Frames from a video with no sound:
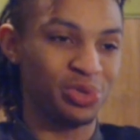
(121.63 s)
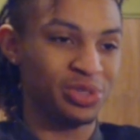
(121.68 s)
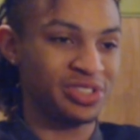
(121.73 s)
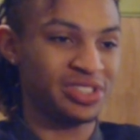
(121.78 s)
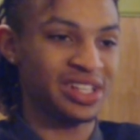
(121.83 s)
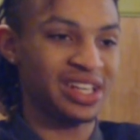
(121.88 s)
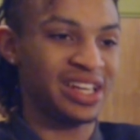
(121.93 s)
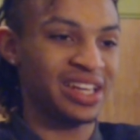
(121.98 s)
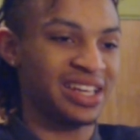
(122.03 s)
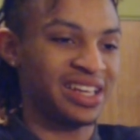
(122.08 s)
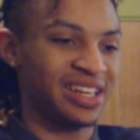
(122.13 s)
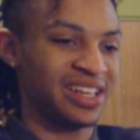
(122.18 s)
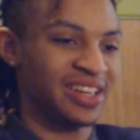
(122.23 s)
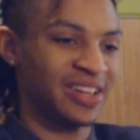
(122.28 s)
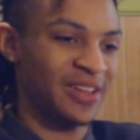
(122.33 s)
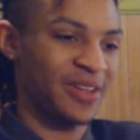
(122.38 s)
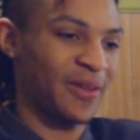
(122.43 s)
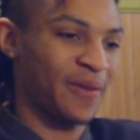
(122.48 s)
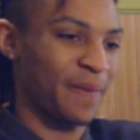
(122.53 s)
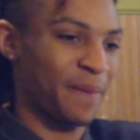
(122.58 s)
the same.
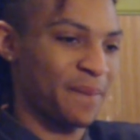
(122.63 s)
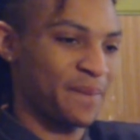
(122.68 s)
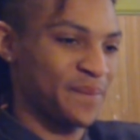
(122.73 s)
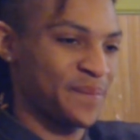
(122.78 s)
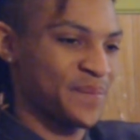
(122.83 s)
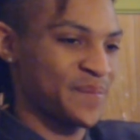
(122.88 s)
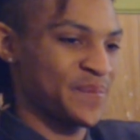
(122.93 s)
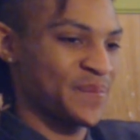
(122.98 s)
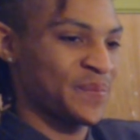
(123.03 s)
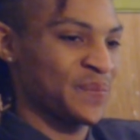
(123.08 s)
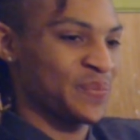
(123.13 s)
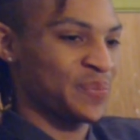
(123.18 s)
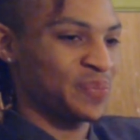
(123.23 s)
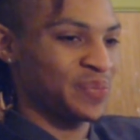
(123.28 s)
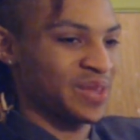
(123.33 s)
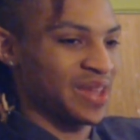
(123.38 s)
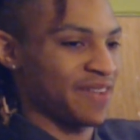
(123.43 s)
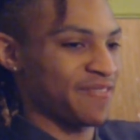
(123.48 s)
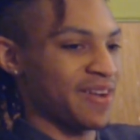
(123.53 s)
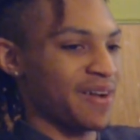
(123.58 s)

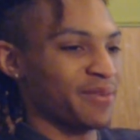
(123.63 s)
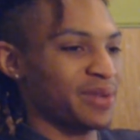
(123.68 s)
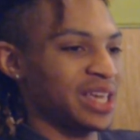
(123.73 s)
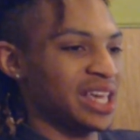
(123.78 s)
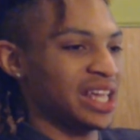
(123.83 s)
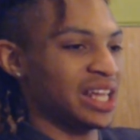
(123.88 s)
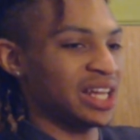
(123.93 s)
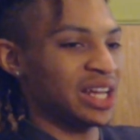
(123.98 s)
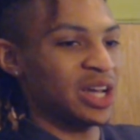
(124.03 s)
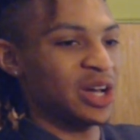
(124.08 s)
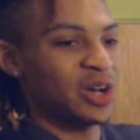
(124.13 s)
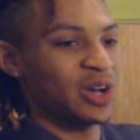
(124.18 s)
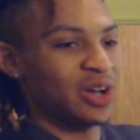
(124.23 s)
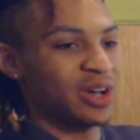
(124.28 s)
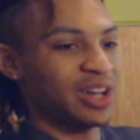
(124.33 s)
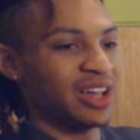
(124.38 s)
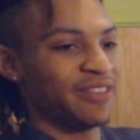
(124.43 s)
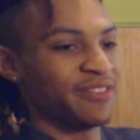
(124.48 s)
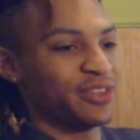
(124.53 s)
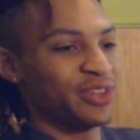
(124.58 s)
If I'm getting
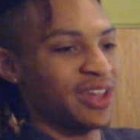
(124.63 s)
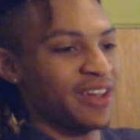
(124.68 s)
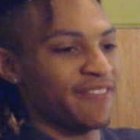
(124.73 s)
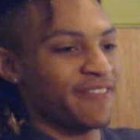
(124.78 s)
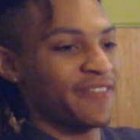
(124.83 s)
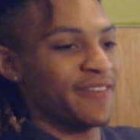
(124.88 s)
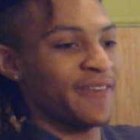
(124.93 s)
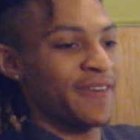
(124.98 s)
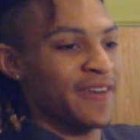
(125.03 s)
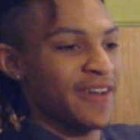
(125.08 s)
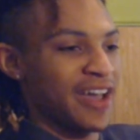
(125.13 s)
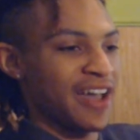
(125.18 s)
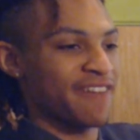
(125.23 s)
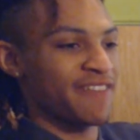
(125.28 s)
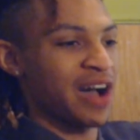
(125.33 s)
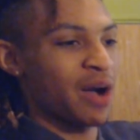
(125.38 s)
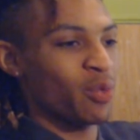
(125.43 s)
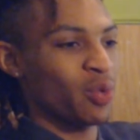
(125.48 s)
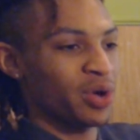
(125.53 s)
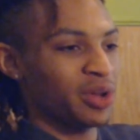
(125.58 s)
on, if if if
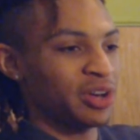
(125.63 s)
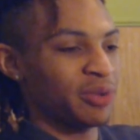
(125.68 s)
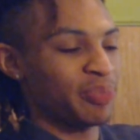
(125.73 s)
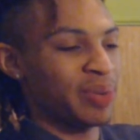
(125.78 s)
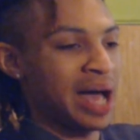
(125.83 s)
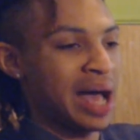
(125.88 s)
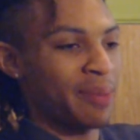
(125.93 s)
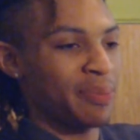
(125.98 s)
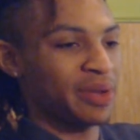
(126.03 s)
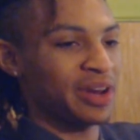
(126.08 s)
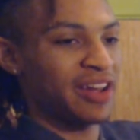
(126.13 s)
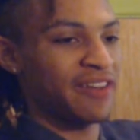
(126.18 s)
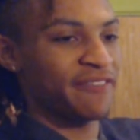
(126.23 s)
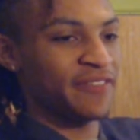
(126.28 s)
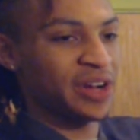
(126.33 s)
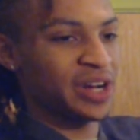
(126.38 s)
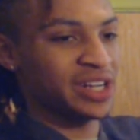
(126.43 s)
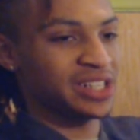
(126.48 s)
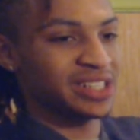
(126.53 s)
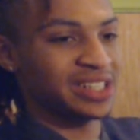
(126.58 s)
I wasn't popping at
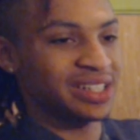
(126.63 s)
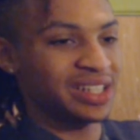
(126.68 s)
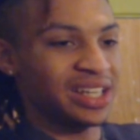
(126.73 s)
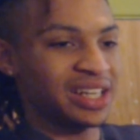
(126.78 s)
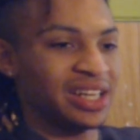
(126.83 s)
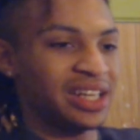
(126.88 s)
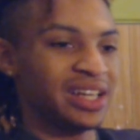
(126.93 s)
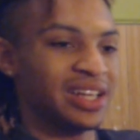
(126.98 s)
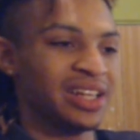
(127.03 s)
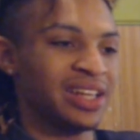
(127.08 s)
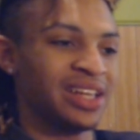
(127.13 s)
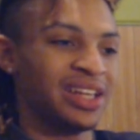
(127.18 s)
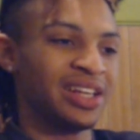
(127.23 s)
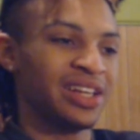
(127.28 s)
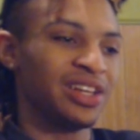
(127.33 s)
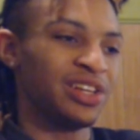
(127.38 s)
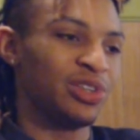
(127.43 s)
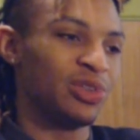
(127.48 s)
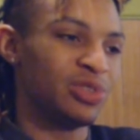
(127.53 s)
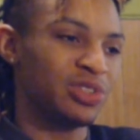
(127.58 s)
first, and then
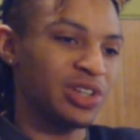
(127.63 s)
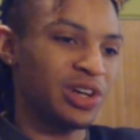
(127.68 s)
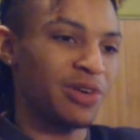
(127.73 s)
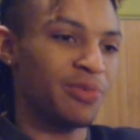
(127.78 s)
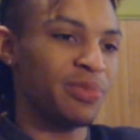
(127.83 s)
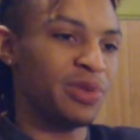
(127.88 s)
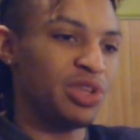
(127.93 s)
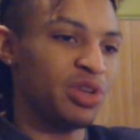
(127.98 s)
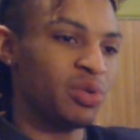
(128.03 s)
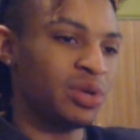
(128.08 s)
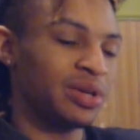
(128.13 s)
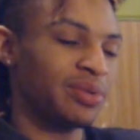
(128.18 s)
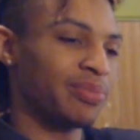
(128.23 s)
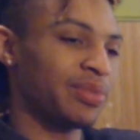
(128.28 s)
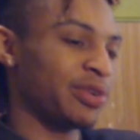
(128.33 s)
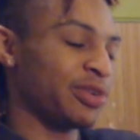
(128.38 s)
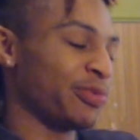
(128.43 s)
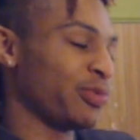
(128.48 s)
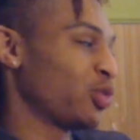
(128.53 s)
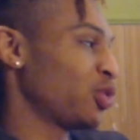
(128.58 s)
you told me you
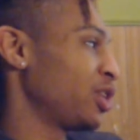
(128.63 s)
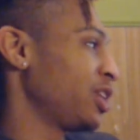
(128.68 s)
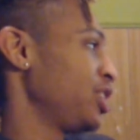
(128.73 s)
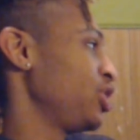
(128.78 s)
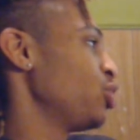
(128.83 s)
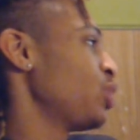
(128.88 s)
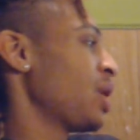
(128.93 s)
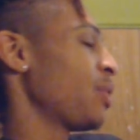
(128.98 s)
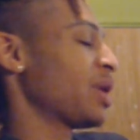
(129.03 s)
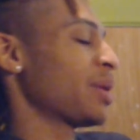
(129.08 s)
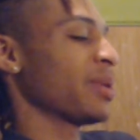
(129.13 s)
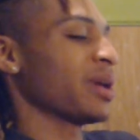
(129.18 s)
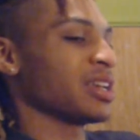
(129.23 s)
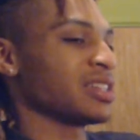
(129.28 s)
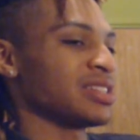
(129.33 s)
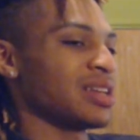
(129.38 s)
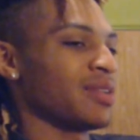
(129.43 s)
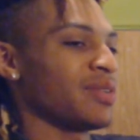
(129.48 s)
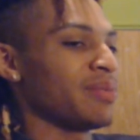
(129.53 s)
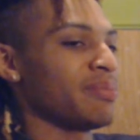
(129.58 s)
ain't want you ain't want to make a
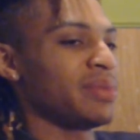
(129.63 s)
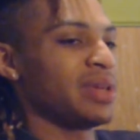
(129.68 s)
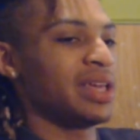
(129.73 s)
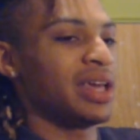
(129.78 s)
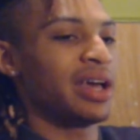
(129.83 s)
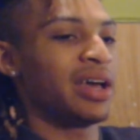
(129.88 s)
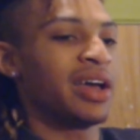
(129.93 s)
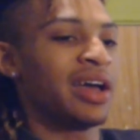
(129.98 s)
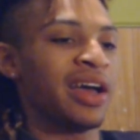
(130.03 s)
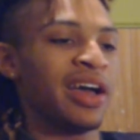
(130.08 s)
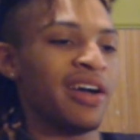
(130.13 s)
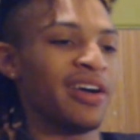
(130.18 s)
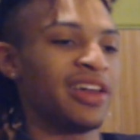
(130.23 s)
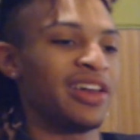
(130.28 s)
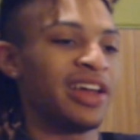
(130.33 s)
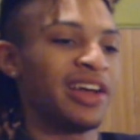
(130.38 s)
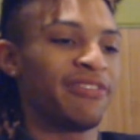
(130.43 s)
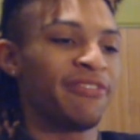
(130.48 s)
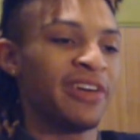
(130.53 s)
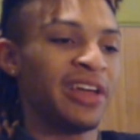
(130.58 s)
song with me,
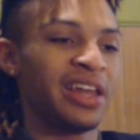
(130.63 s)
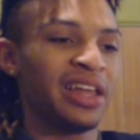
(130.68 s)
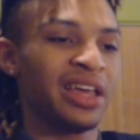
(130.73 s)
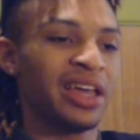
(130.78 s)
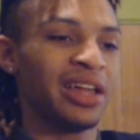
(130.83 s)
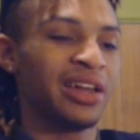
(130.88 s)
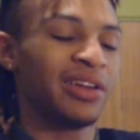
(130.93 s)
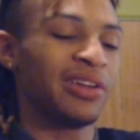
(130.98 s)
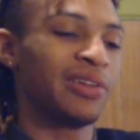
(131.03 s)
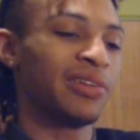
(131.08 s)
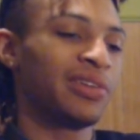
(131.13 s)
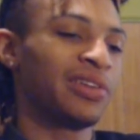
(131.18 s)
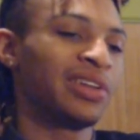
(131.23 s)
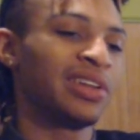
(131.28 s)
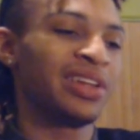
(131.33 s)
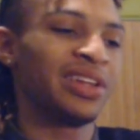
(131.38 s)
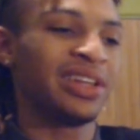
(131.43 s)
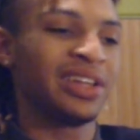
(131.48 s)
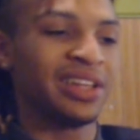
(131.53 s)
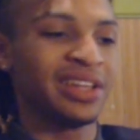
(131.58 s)
and I finally get on,
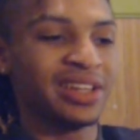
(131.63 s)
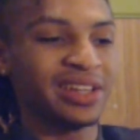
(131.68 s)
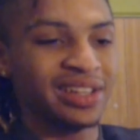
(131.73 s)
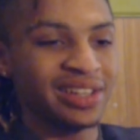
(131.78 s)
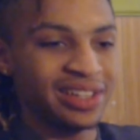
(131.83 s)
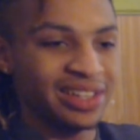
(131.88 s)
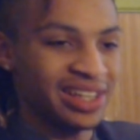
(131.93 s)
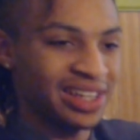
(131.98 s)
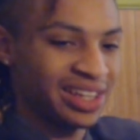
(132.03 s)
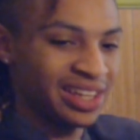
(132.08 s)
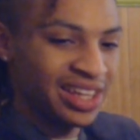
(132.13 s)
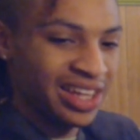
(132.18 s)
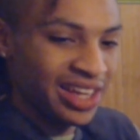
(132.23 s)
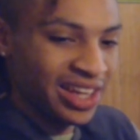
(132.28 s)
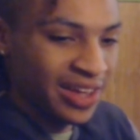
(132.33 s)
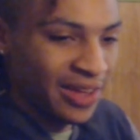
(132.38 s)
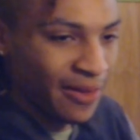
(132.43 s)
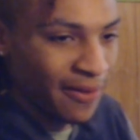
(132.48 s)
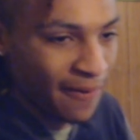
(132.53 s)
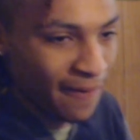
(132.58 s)
then
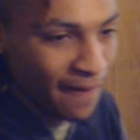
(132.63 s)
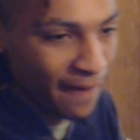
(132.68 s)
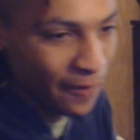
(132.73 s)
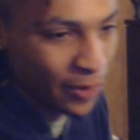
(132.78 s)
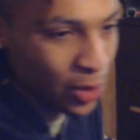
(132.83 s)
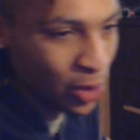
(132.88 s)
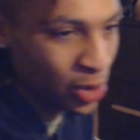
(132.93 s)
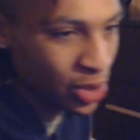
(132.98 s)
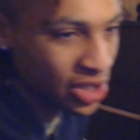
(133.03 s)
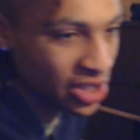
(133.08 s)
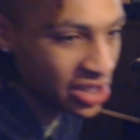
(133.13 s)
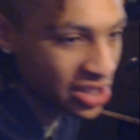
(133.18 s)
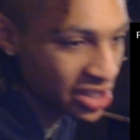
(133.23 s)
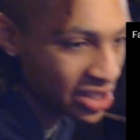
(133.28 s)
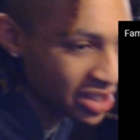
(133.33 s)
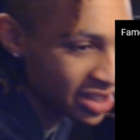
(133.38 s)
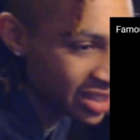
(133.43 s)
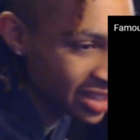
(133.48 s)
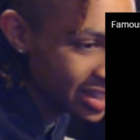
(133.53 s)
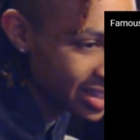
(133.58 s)
yeah, of course,
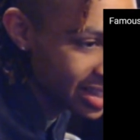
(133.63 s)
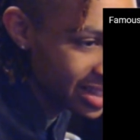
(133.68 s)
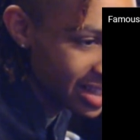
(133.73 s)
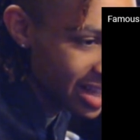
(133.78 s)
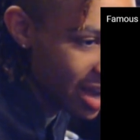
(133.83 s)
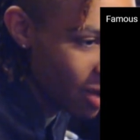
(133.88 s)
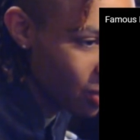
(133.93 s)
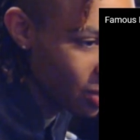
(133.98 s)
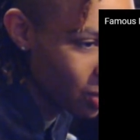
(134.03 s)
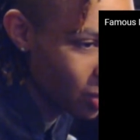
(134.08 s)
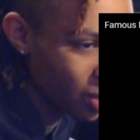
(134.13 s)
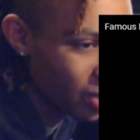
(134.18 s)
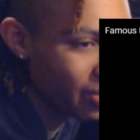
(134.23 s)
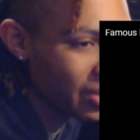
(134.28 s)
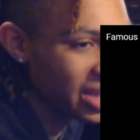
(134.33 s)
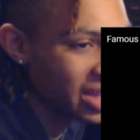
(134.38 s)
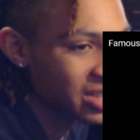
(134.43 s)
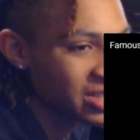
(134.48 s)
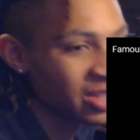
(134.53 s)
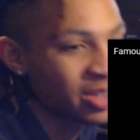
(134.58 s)
I wouldn't want to
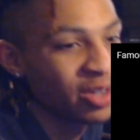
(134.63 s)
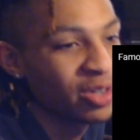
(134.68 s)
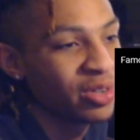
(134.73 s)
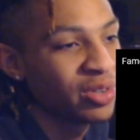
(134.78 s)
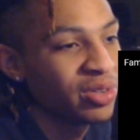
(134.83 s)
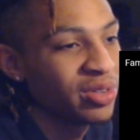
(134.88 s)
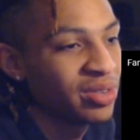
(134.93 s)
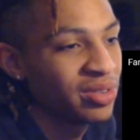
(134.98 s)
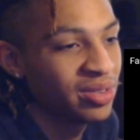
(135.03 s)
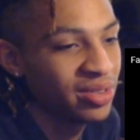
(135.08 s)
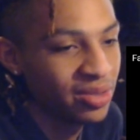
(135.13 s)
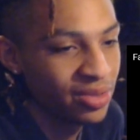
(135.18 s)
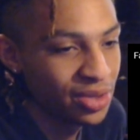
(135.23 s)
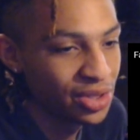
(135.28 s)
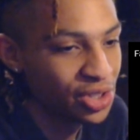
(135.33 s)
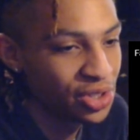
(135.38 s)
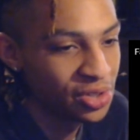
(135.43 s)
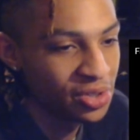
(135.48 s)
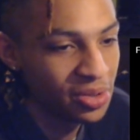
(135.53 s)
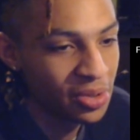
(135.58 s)
make a song
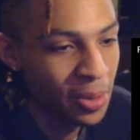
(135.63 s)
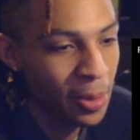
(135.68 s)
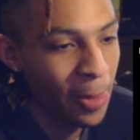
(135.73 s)
with you.